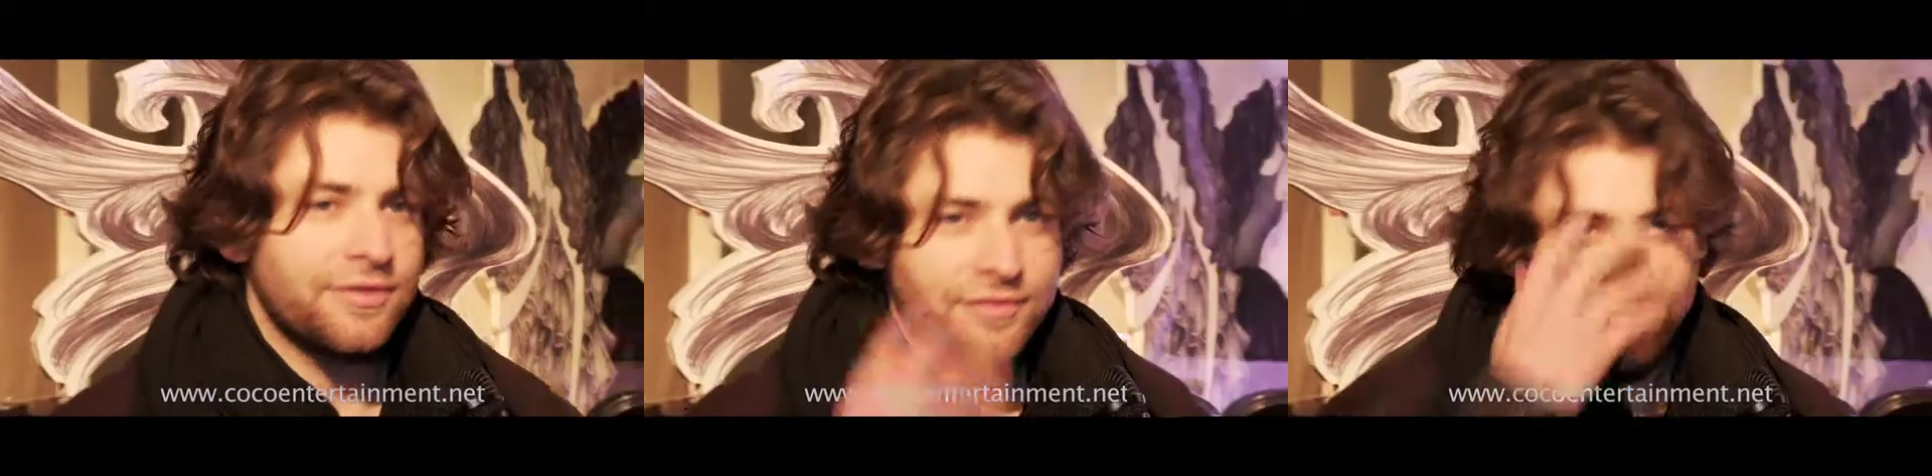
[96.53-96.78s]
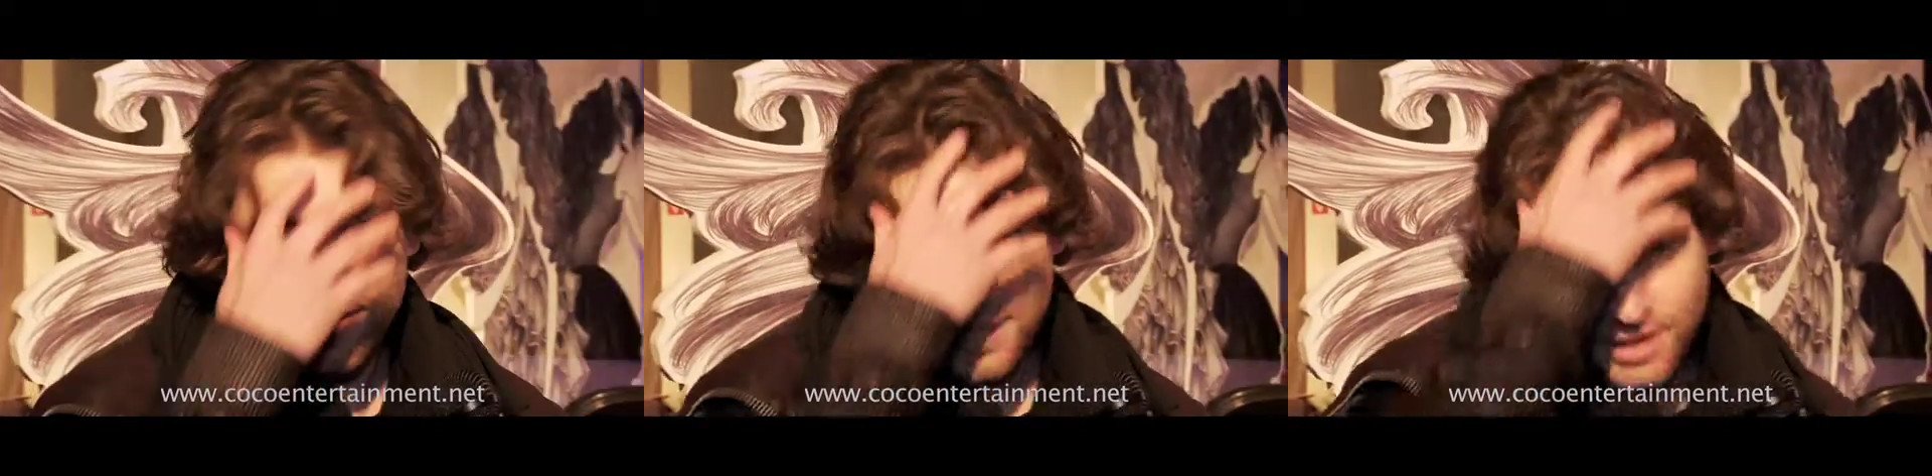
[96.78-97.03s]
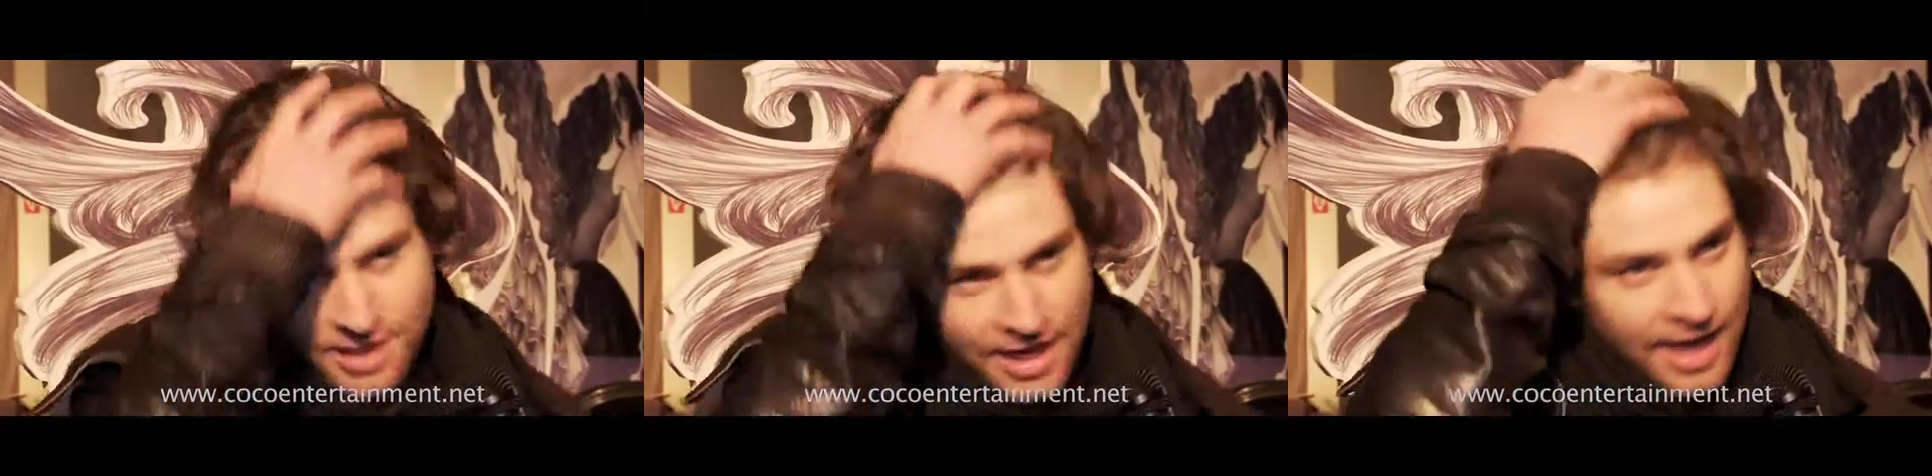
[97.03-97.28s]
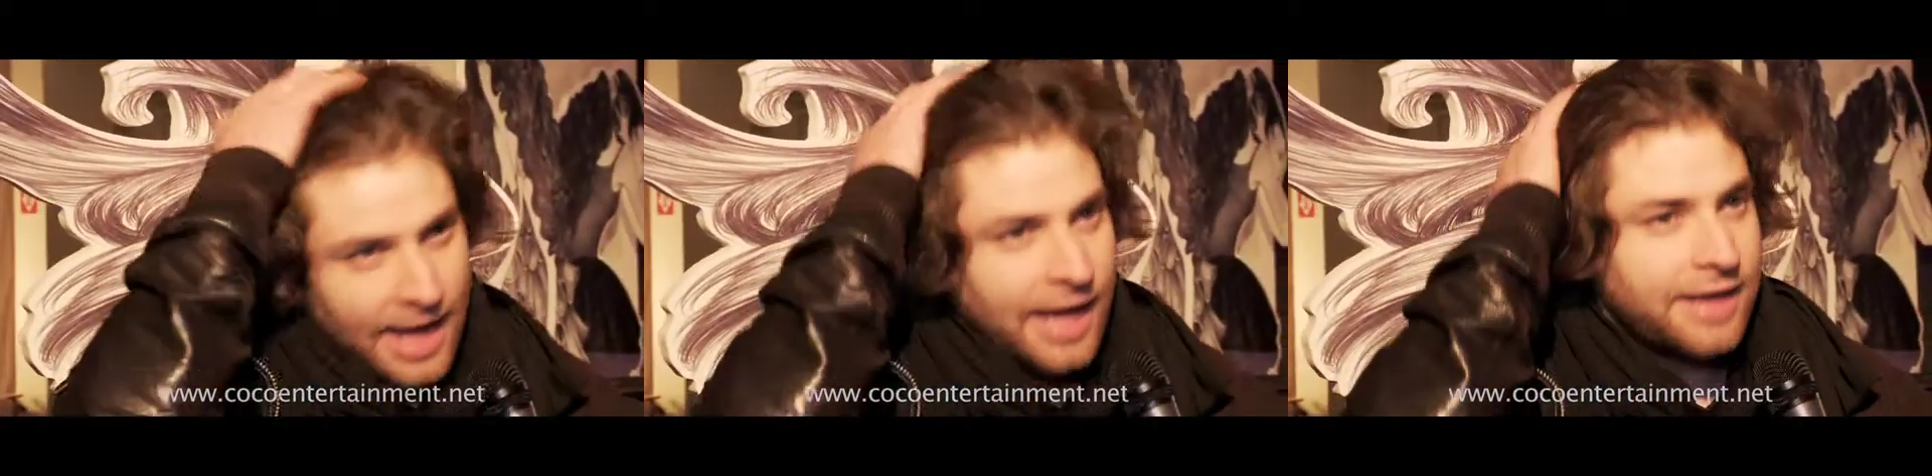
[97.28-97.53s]
for me,
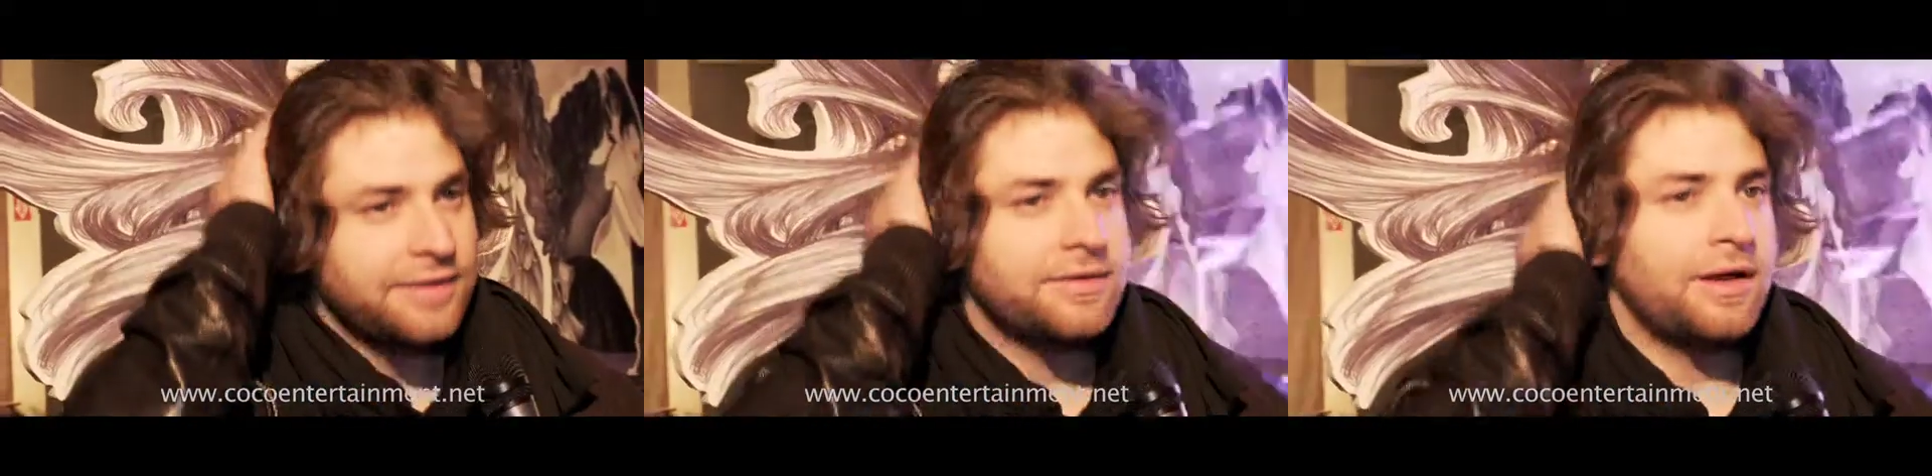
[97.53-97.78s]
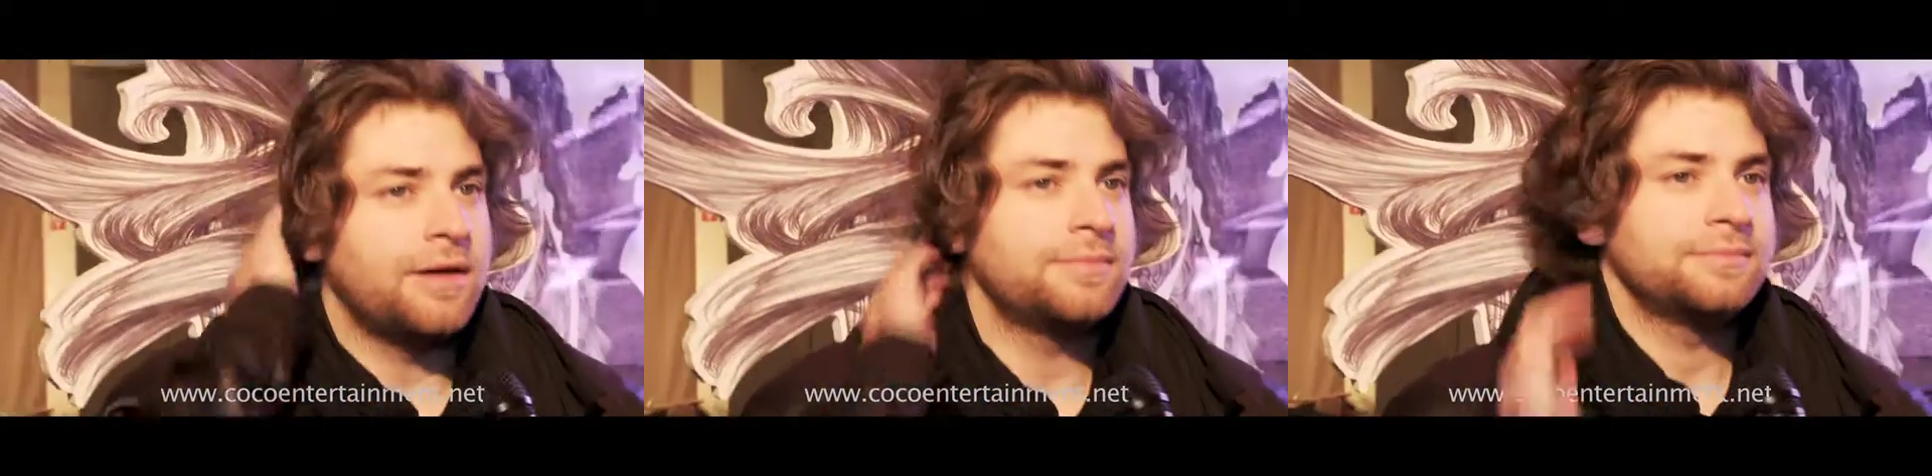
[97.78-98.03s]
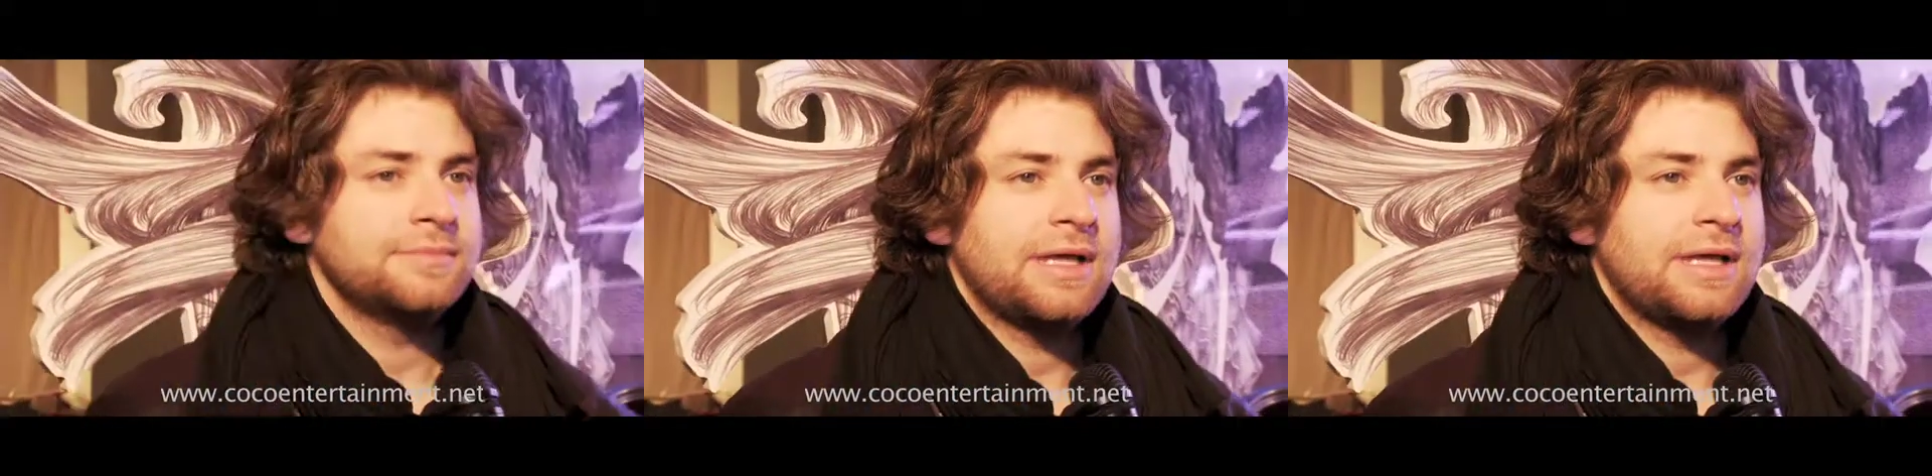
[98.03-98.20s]
and um,